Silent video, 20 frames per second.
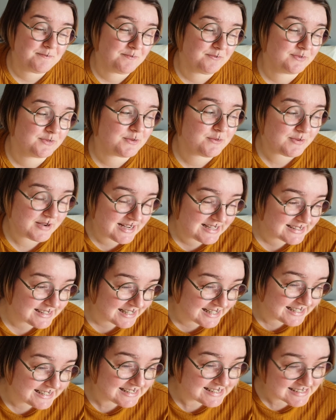The way that
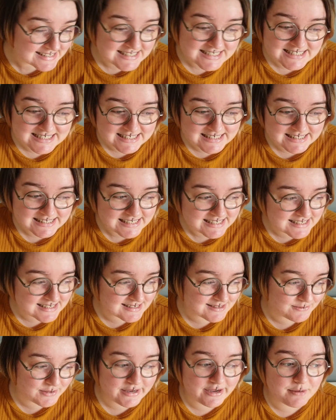I listened to this,
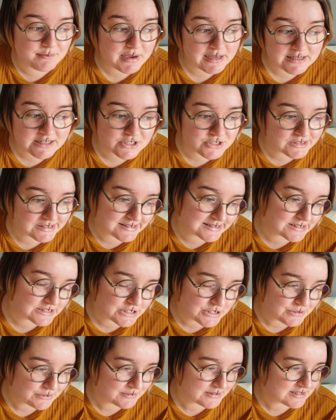the way I managed to listen
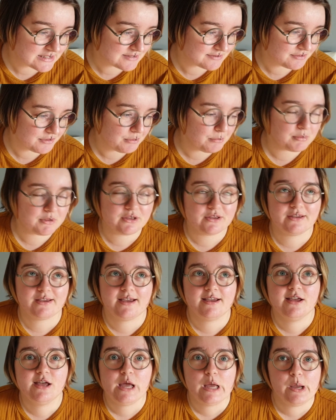to this full book,
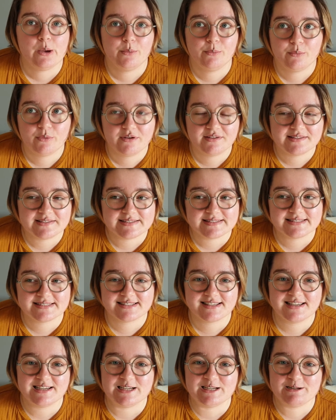was
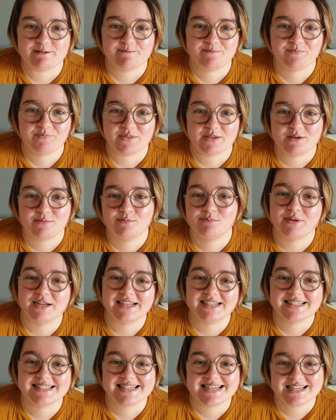by
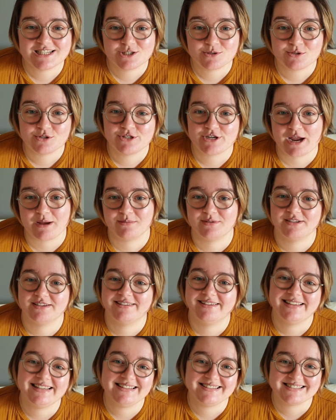listening to a
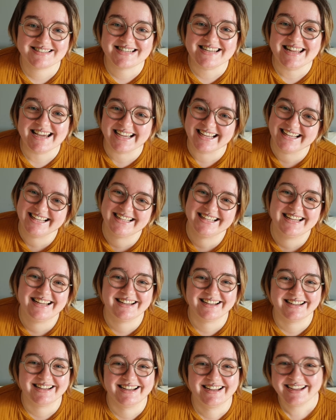chapter each night
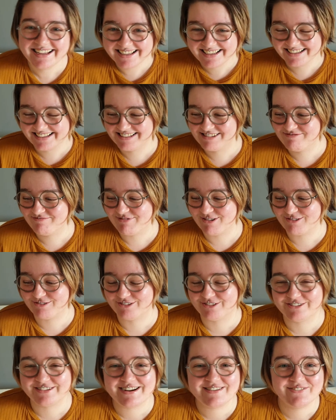
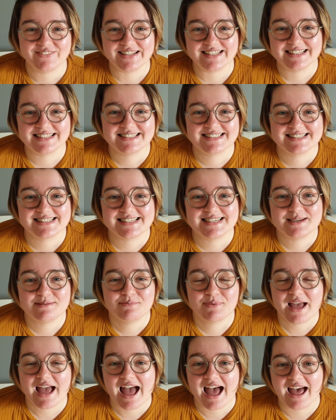before I fell asleep,
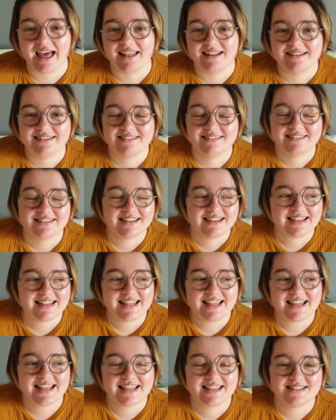and
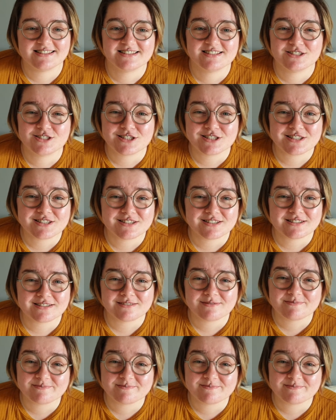it's just